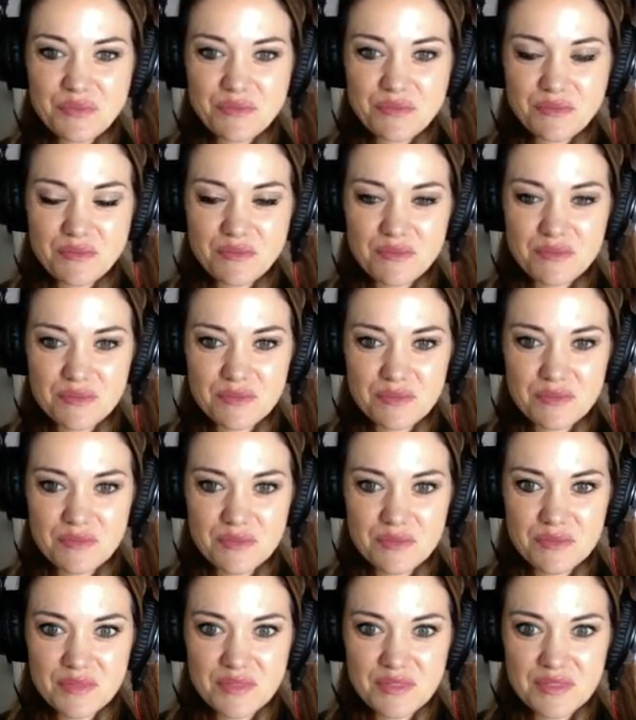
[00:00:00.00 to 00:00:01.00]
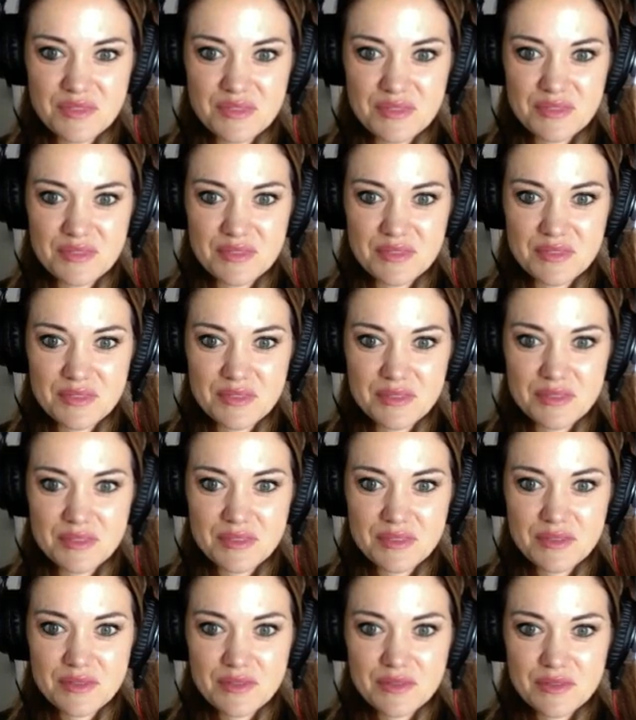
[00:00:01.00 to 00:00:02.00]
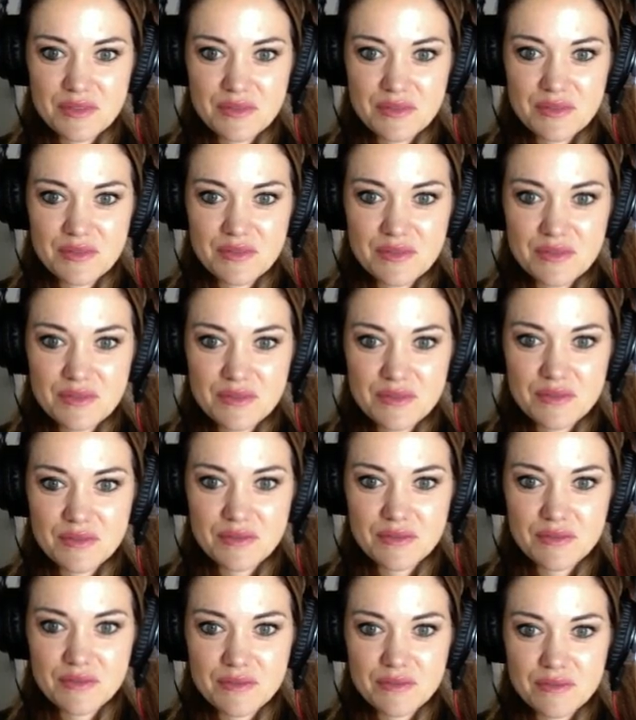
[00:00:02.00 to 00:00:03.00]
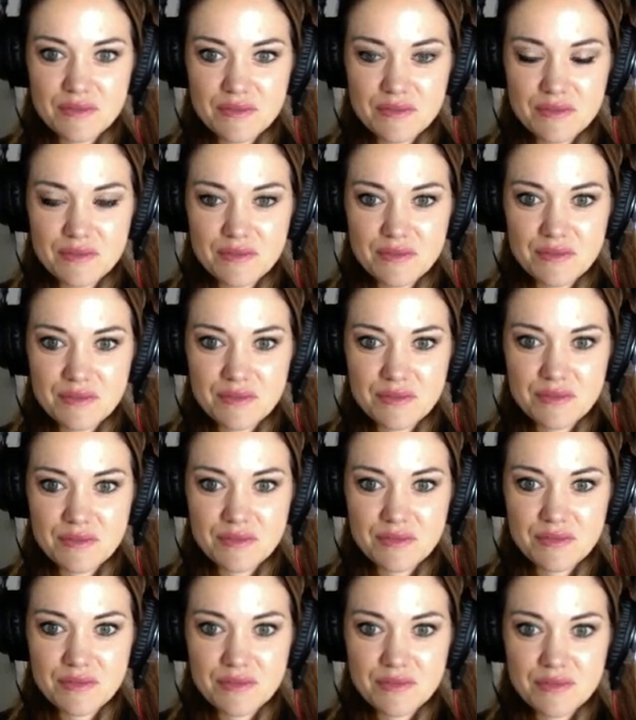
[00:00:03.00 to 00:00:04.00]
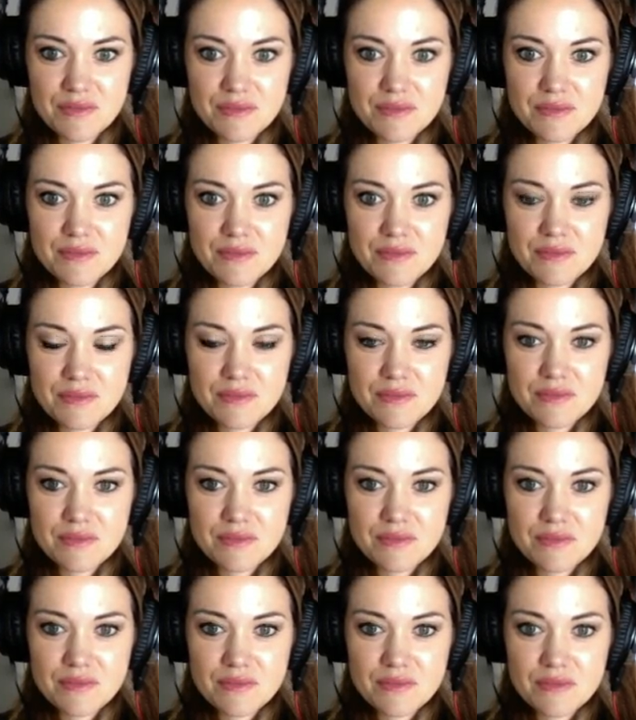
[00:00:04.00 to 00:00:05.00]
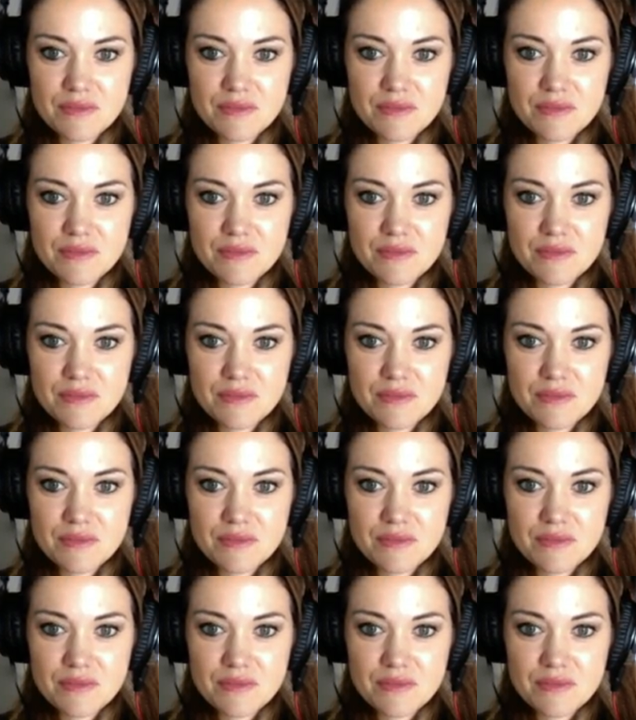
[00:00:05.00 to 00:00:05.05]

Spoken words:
This person isn't speaking.